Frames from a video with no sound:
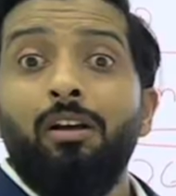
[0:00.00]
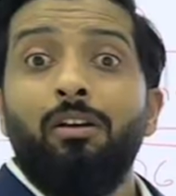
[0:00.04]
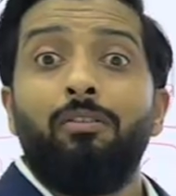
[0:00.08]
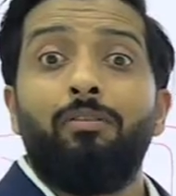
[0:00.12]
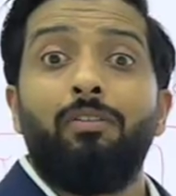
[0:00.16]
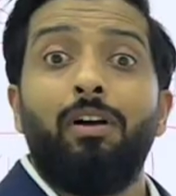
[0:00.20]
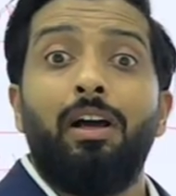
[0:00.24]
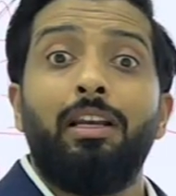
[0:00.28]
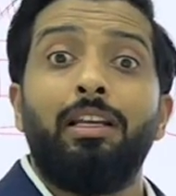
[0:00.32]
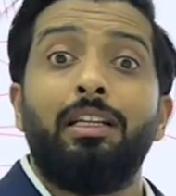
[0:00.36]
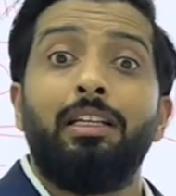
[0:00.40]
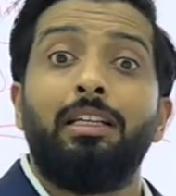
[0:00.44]

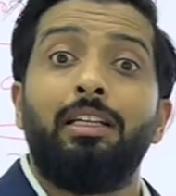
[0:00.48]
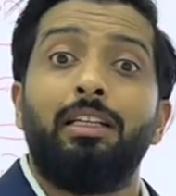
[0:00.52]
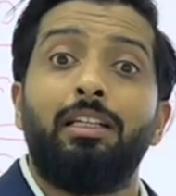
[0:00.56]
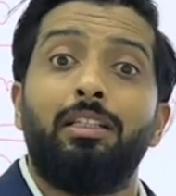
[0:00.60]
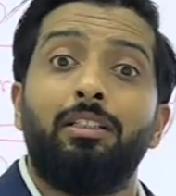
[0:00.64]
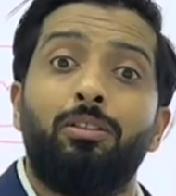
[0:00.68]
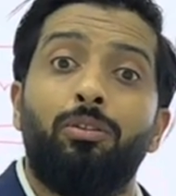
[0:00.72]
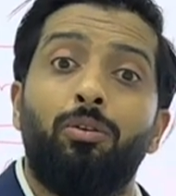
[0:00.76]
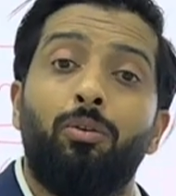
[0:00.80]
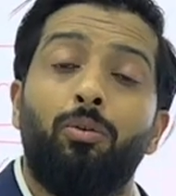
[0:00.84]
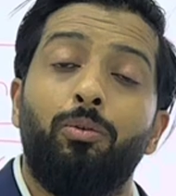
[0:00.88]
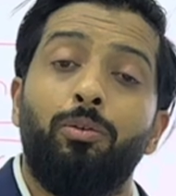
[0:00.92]
Valley
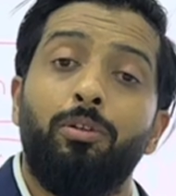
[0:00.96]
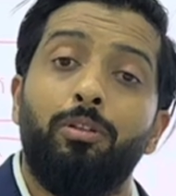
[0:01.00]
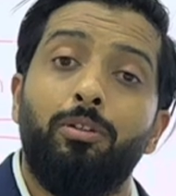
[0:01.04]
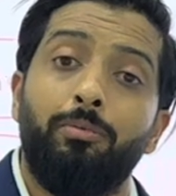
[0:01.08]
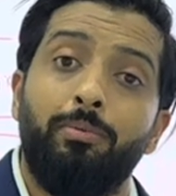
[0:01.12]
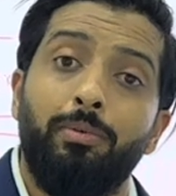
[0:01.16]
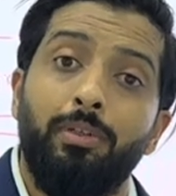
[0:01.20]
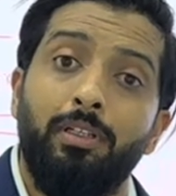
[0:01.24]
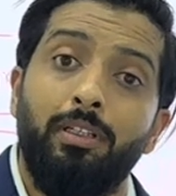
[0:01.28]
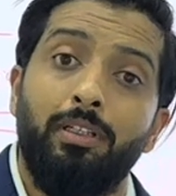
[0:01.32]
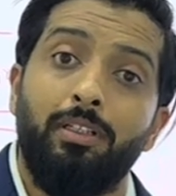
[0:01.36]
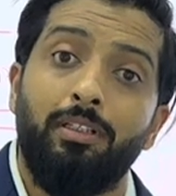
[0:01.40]
is going to
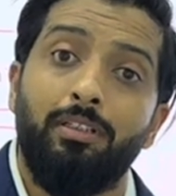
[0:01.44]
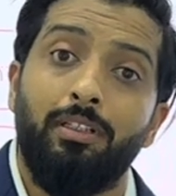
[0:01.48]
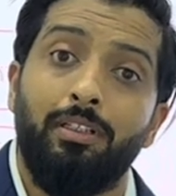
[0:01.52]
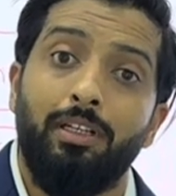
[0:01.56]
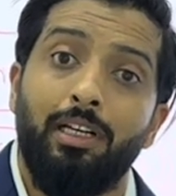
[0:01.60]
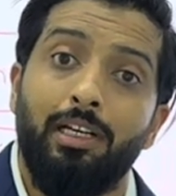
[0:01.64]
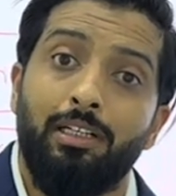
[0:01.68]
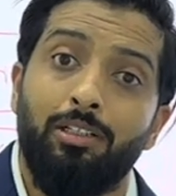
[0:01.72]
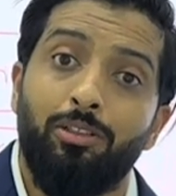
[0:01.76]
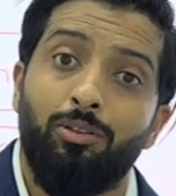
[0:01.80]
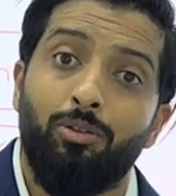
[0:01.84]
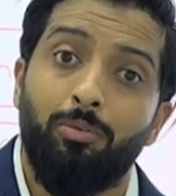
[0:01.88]
be the
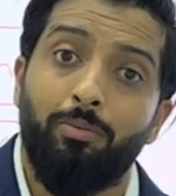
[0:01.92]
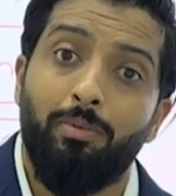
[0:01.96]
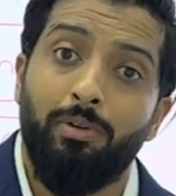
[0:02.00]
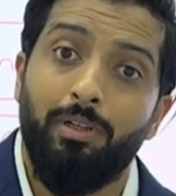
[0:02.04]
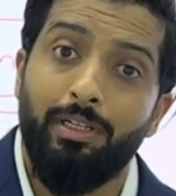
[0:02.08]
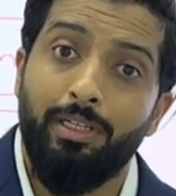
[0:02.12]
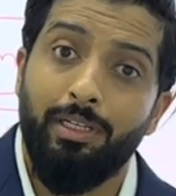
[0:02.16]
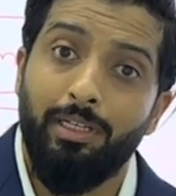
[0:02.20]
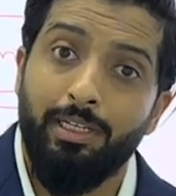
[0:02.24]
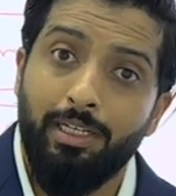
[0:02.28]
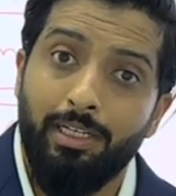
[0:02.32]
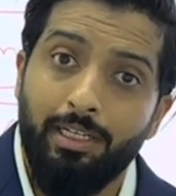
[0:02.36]
next
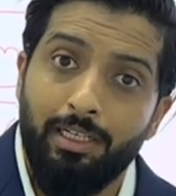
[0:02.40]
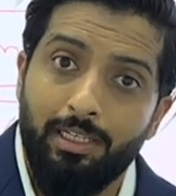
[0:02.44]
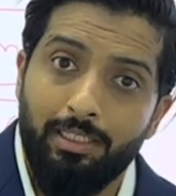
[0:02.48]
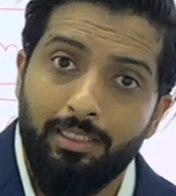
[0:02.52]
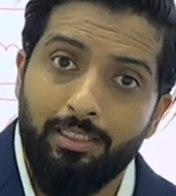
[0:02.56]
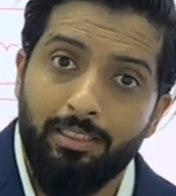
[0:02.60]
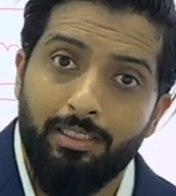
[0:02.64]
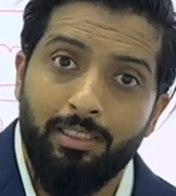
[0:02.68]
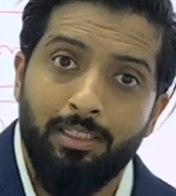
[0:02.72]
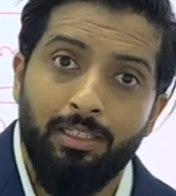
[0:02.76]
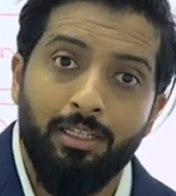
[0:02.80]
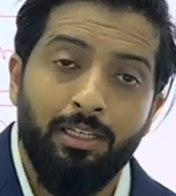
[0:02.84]
Dubai
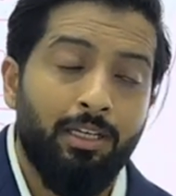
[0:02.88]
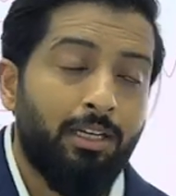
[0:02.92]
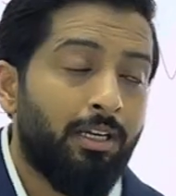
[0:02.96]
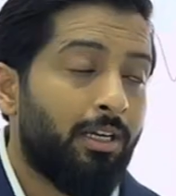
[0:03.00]
Hills.